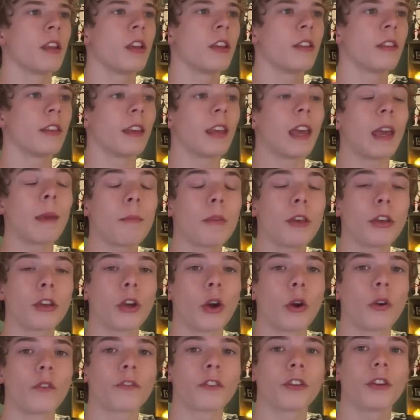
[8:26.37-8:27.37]
they gave me a
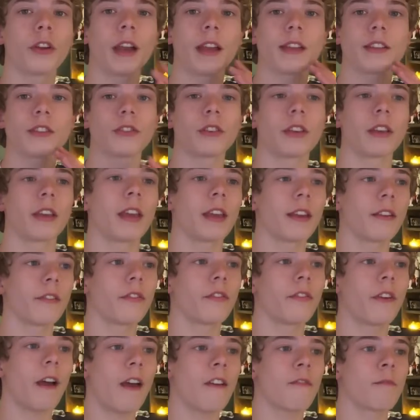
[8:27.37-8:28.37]
code for you guys so you can get
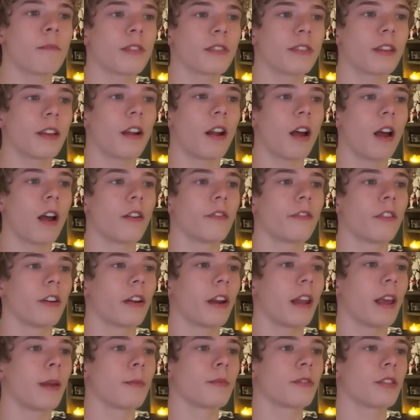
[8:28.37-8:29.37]
5% off
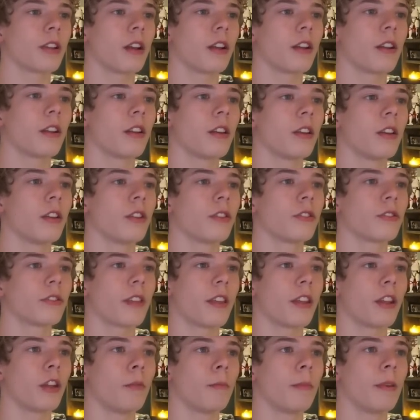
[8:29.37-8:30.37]
on Amazon.
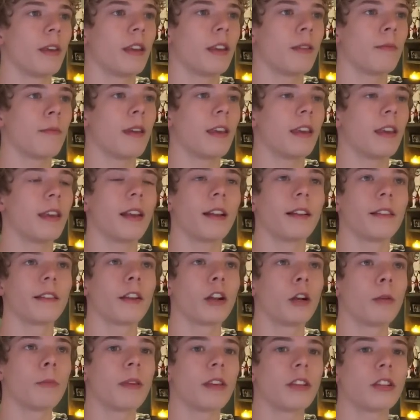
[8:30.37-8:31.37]
So that'll make it a
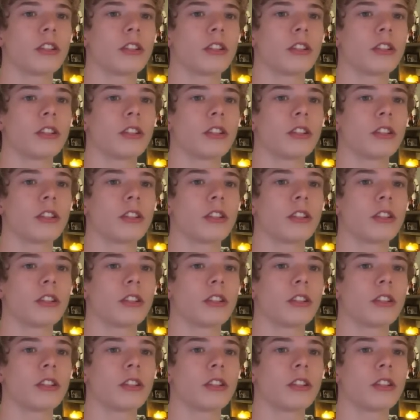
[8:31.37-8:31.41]
little bit